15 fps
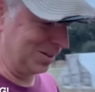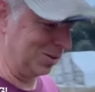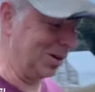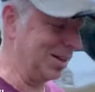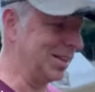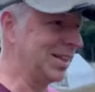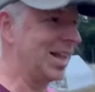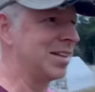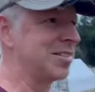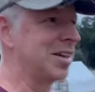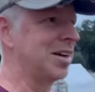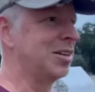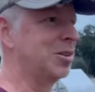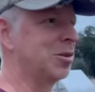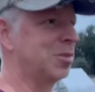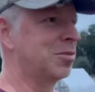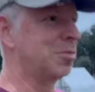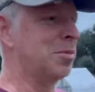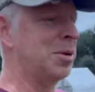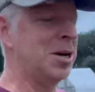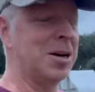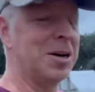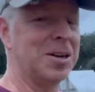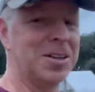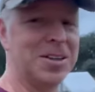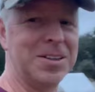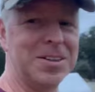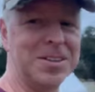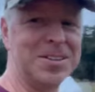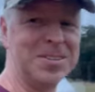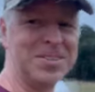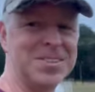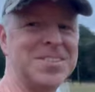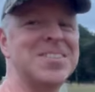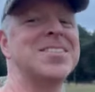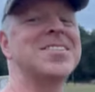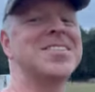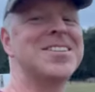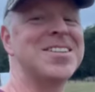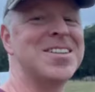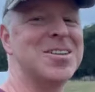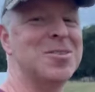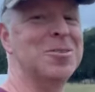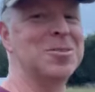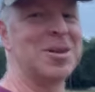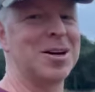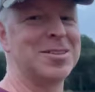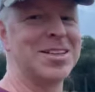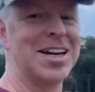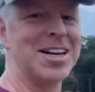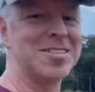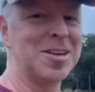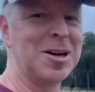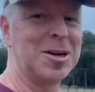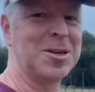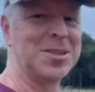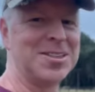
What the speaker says: Well, I think that's going to do it from here. Talk to you guys later.